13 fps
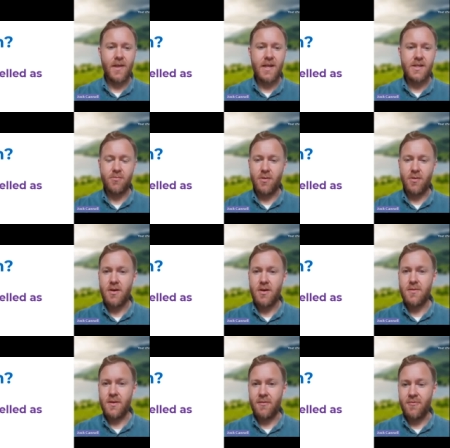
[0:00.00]
that's what
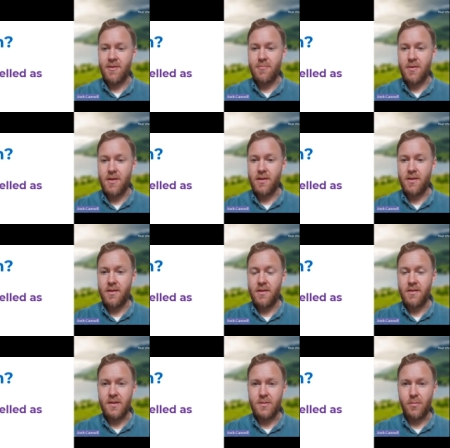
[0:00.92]
I would agree
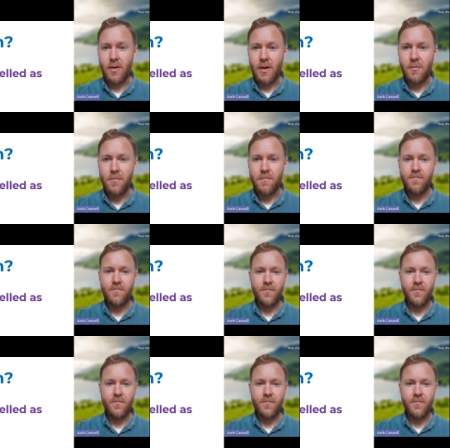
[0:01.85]
with as well.